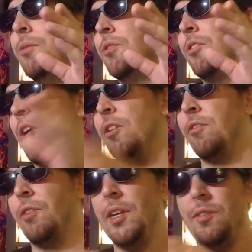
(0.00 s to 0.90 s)
start
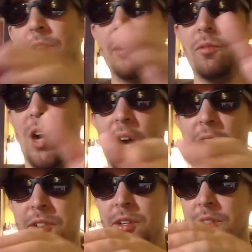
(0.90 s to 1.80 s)
transferring
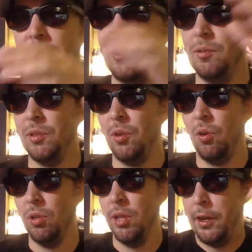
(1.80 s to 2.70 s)
rosters and doing the
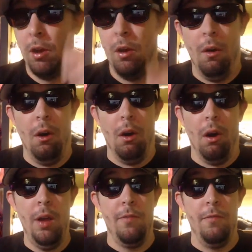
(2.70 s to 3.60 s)
whole, like,
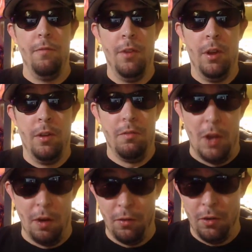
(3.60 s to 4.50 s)
I've
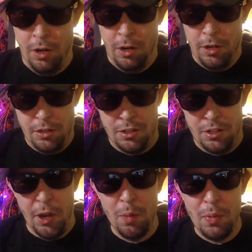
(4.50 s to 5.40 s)
never
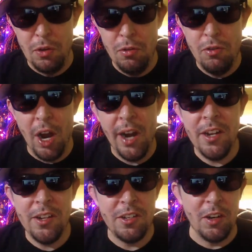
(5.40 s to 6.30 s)
set up a new
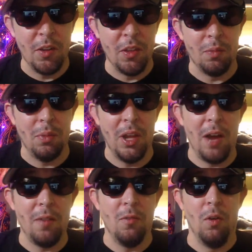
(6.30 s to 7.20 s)
dynasty on this
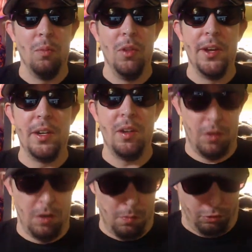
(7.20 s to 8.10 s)
platform. Like,
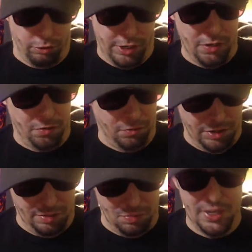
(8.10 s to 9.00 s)
I'm
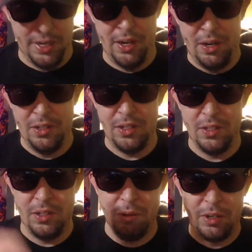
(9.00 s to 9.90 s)
transferring players and
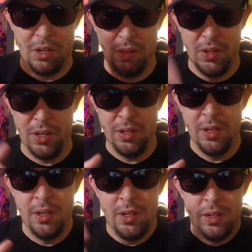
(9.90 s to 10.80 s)
doing all the
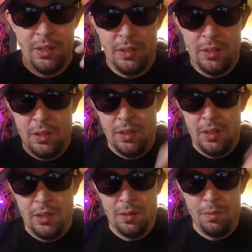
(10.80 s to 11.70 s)

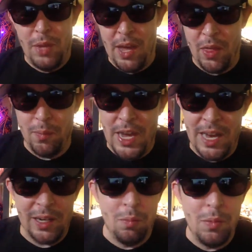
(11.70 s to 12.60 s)

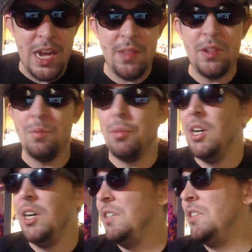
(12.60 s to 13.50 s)
mathematical math, as
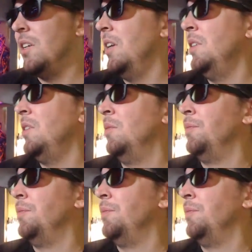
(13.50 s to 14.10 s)
Bronny says.